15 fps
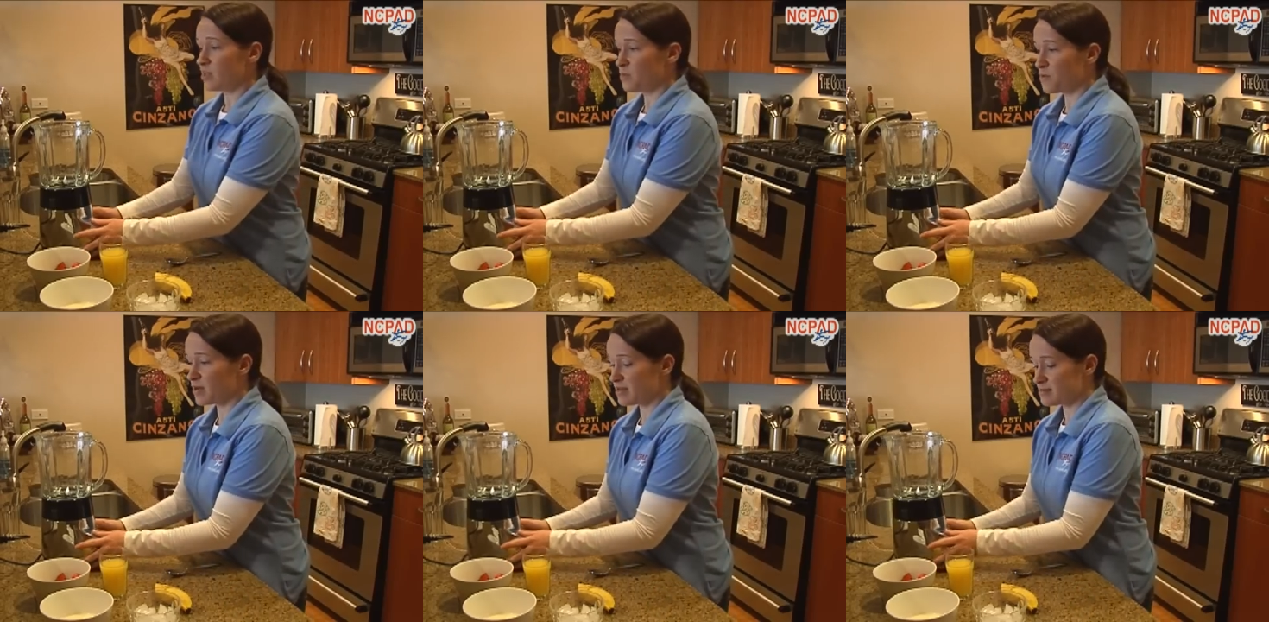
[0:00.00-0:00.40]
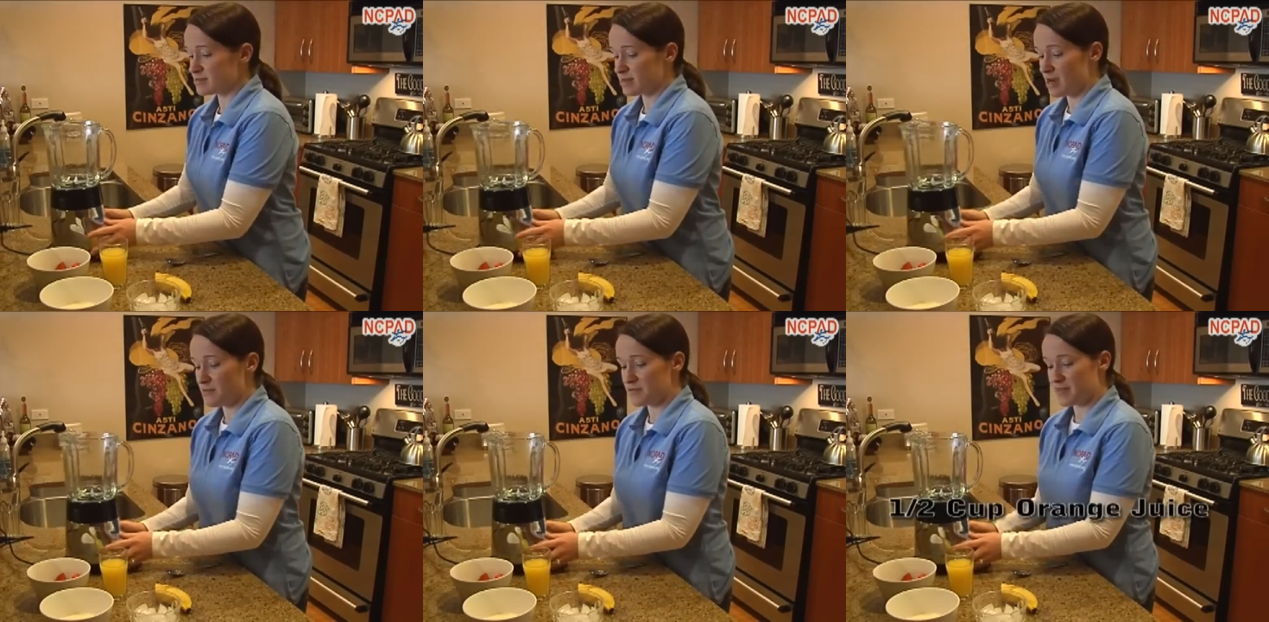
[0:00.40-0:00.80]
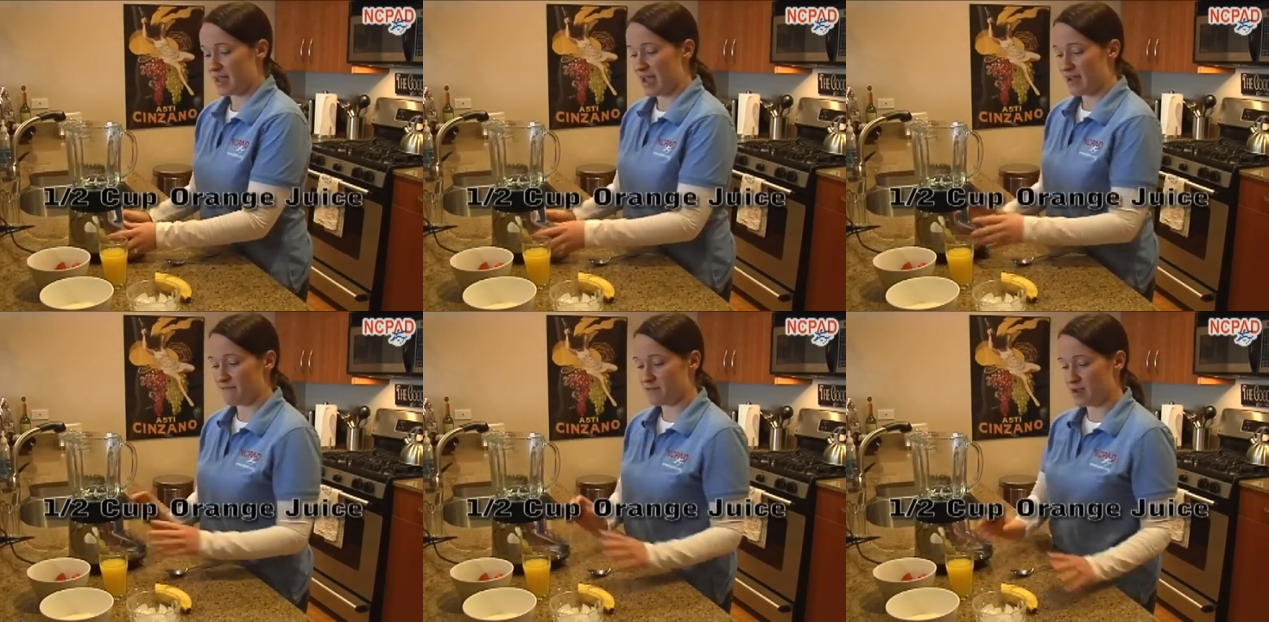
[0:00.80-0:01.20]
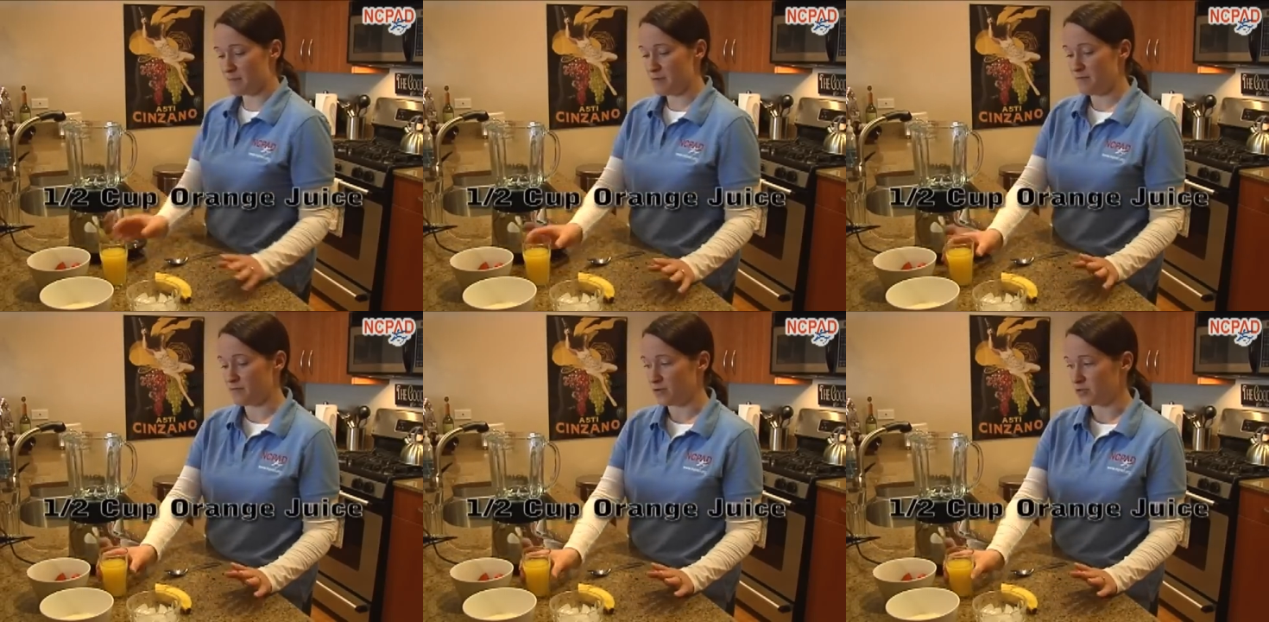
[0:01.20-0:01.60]
We're going to start with a half a
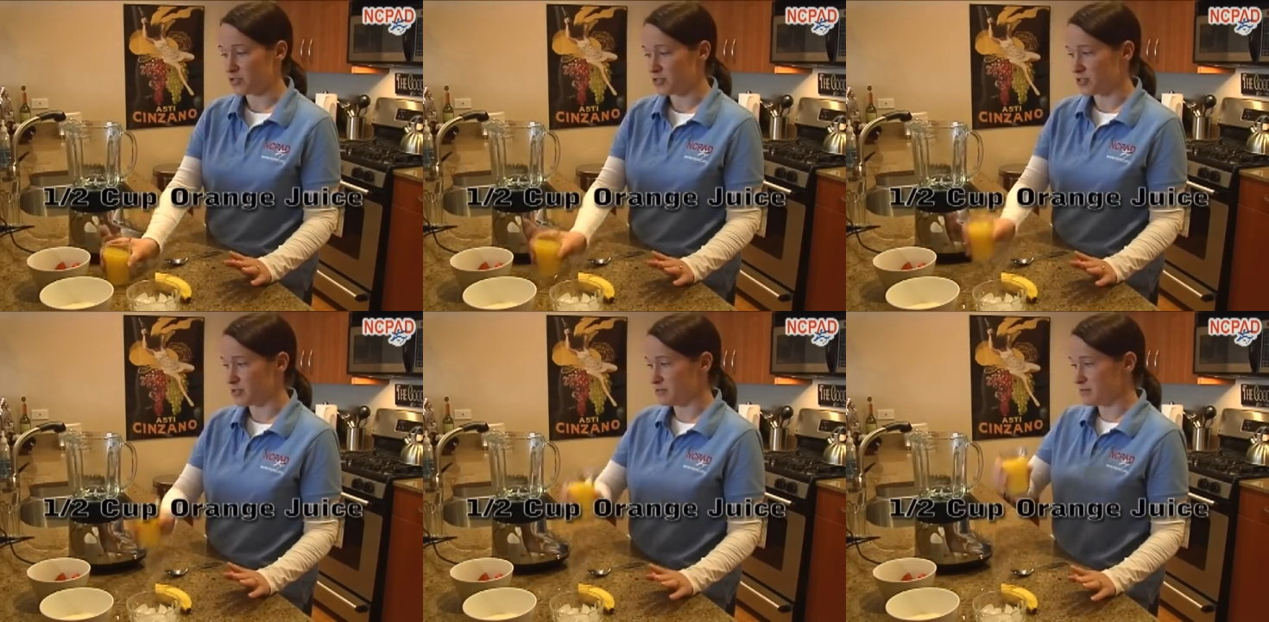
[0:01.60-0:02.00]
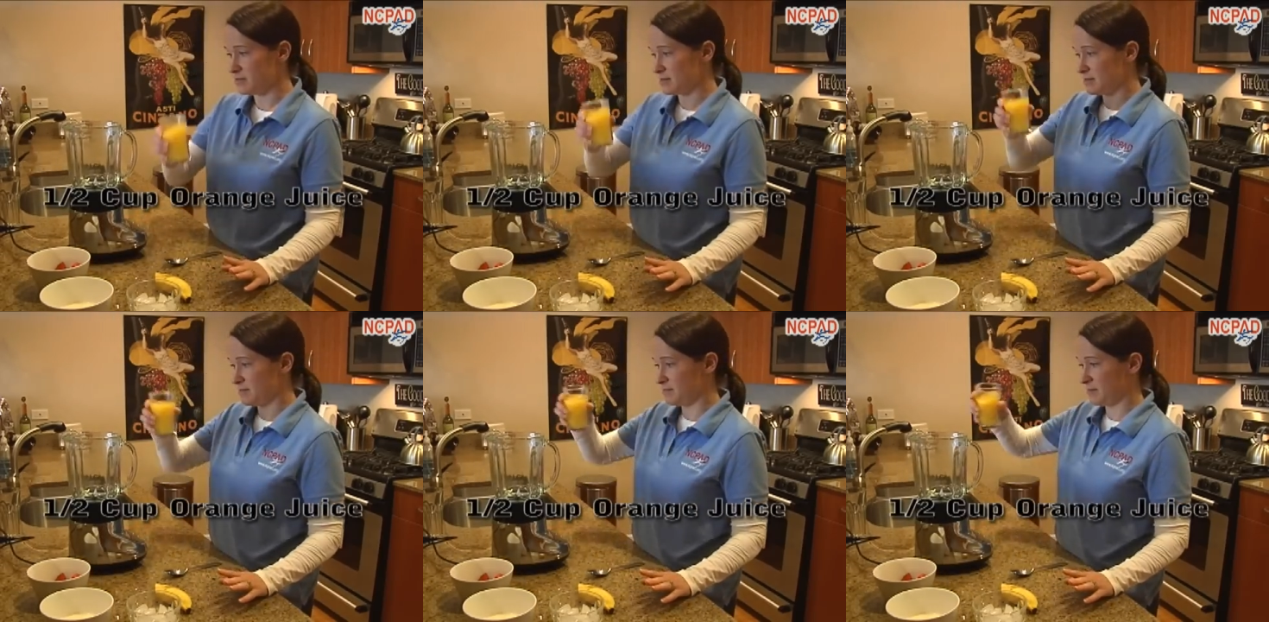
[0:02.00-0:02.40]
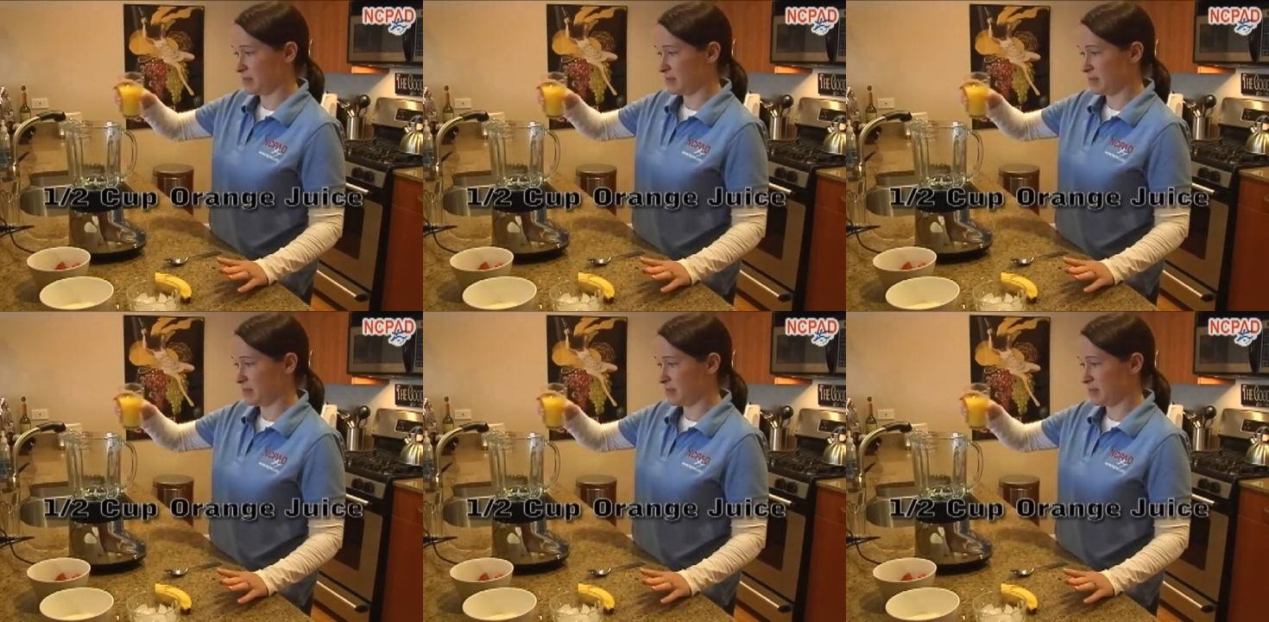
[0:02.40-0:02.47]
cup of orange juice.